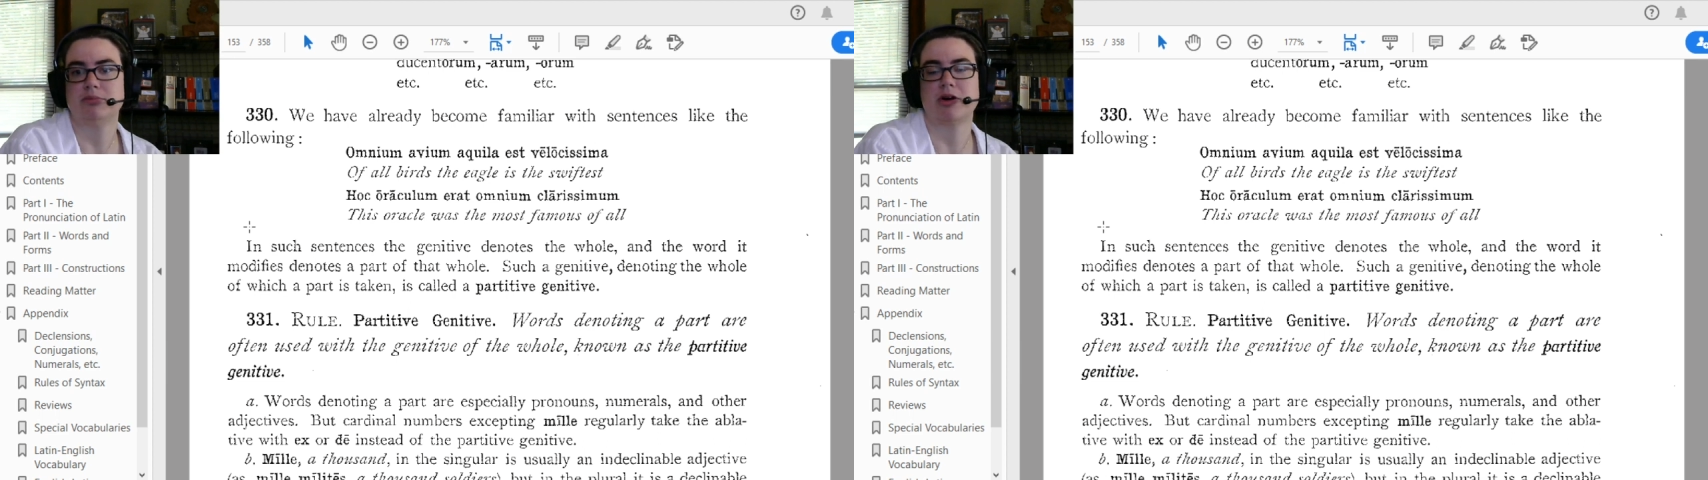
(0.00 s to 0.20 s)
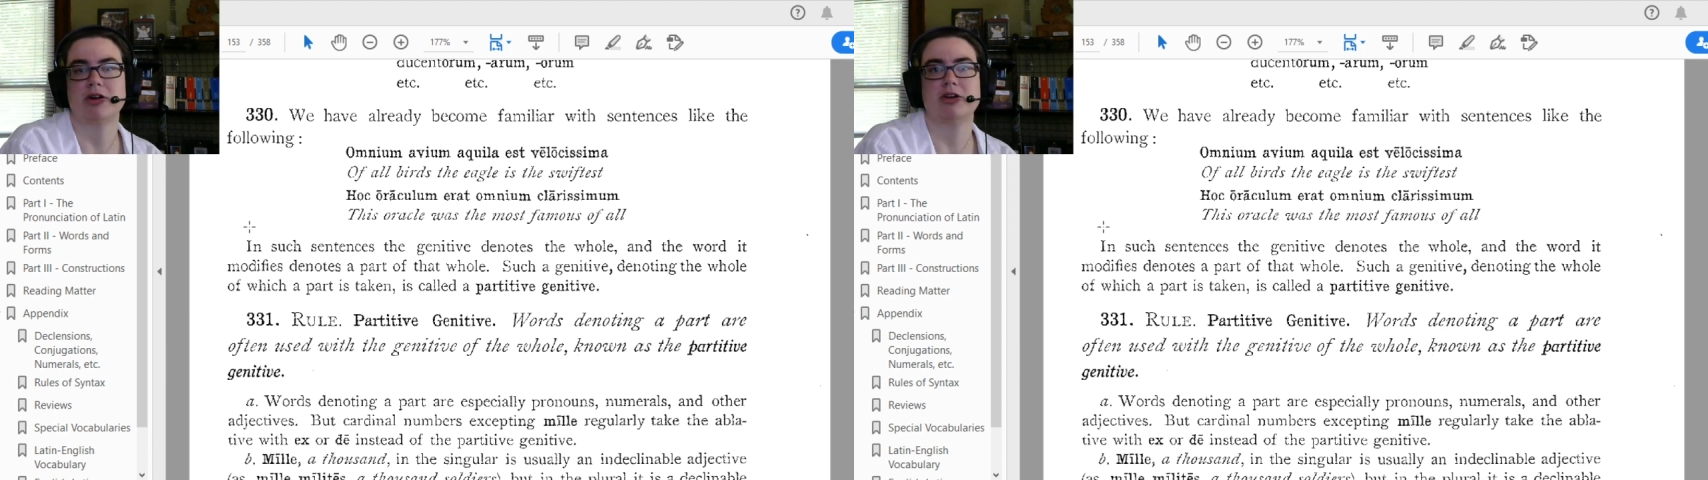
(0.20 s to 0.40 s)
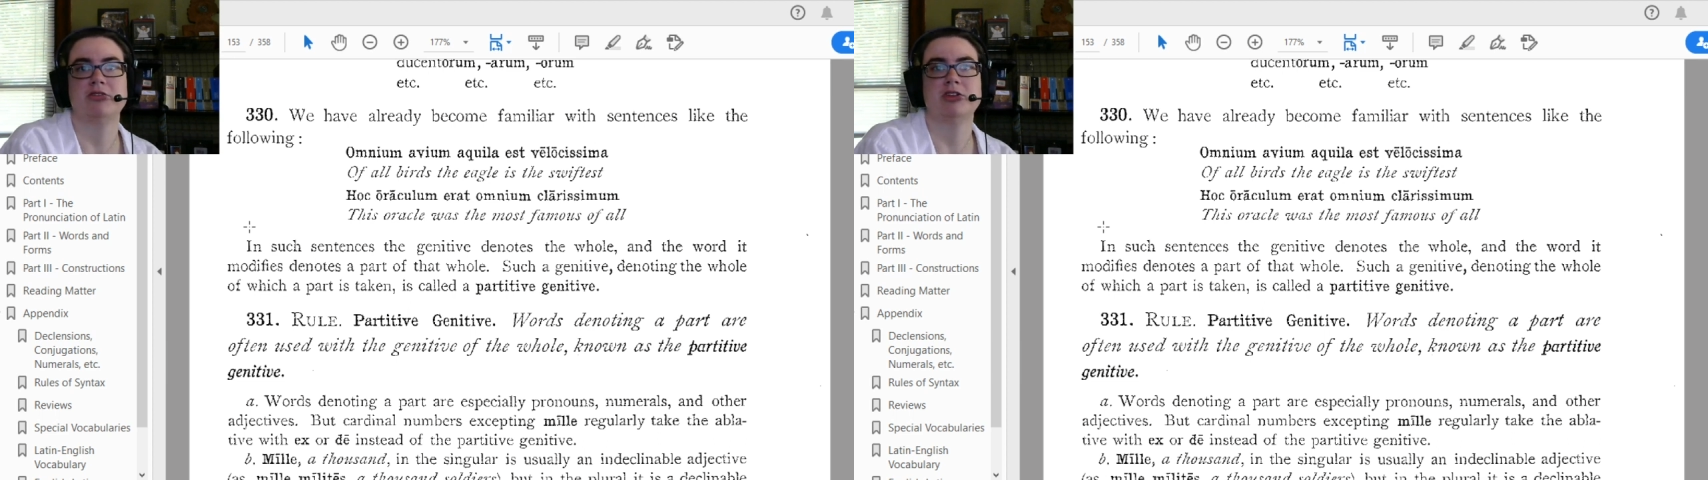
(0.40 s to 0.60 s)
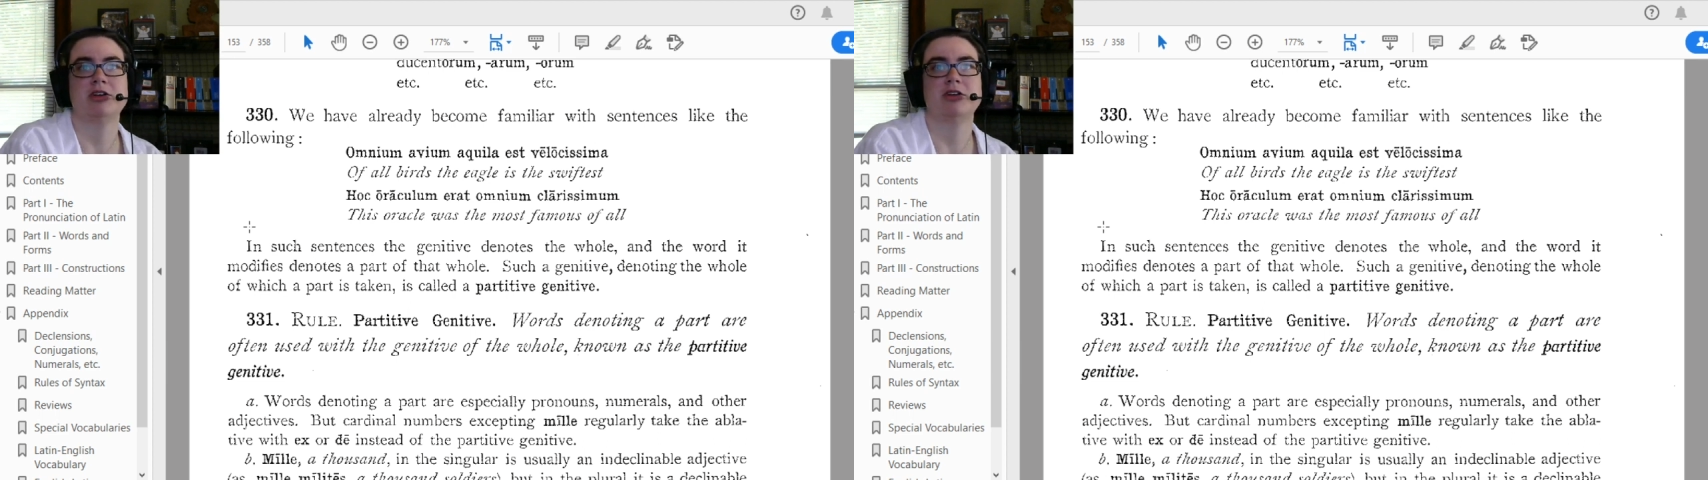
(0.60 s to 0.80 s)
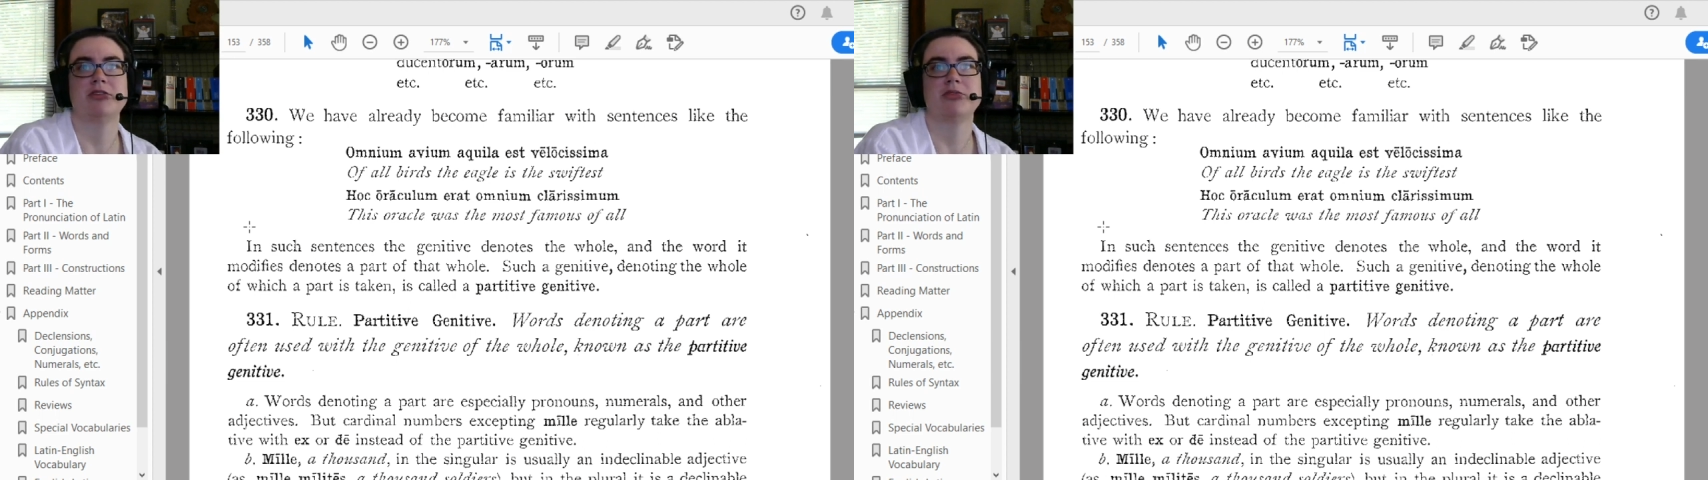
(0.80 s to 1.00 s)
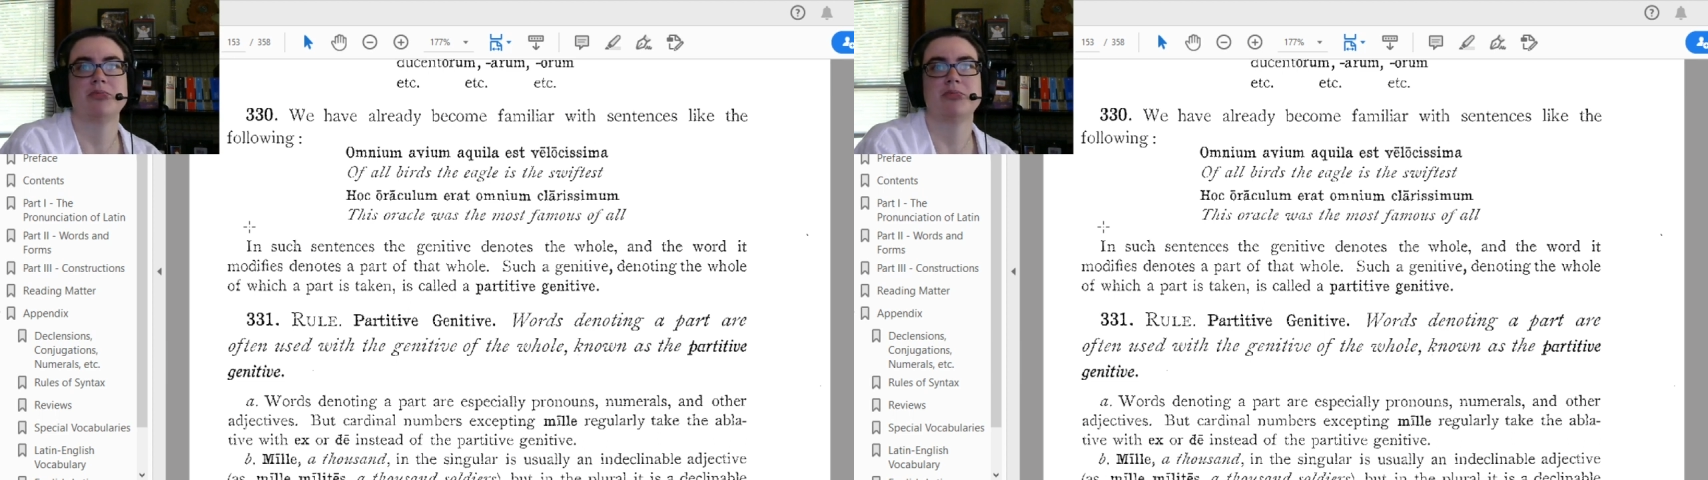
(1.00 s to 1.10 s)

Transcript: Partitive genitive.